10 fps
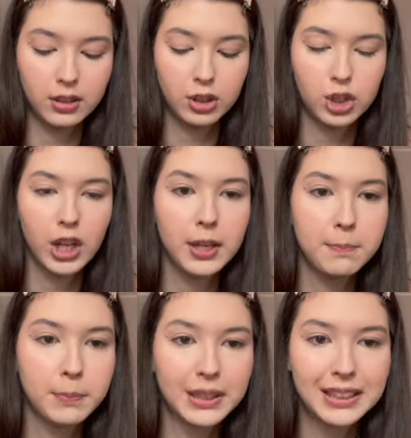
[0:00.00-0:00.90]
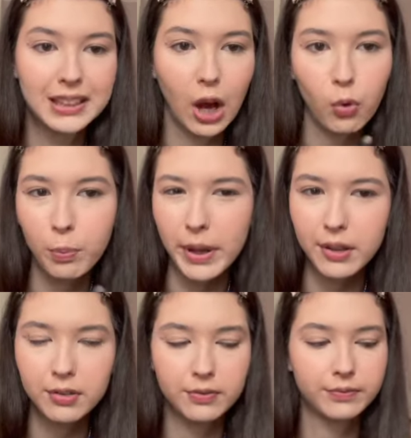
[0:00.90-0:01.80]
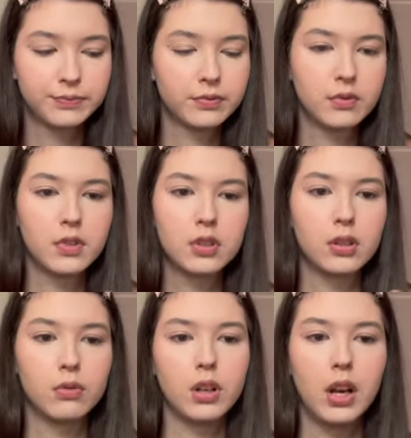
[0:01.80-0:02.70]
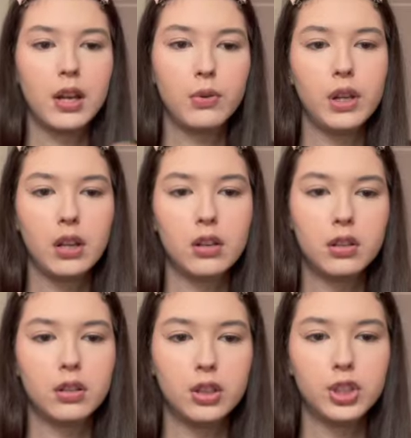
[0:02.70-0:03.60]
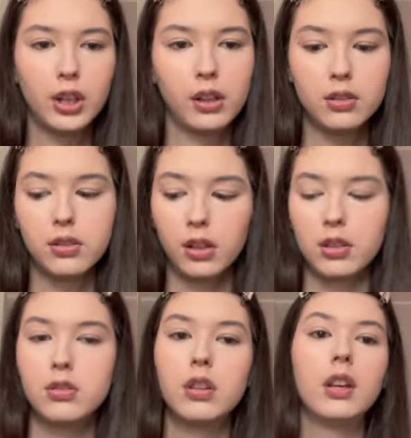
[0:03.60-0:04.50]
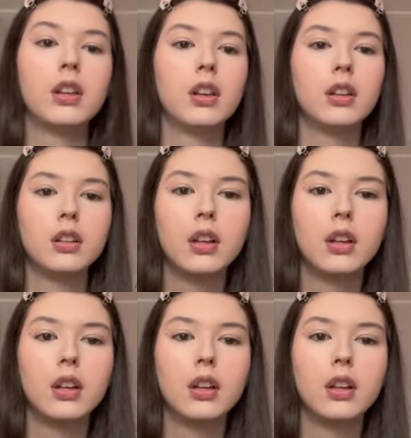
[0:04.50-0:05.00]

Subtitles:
the shape Taupe. So I will shake it.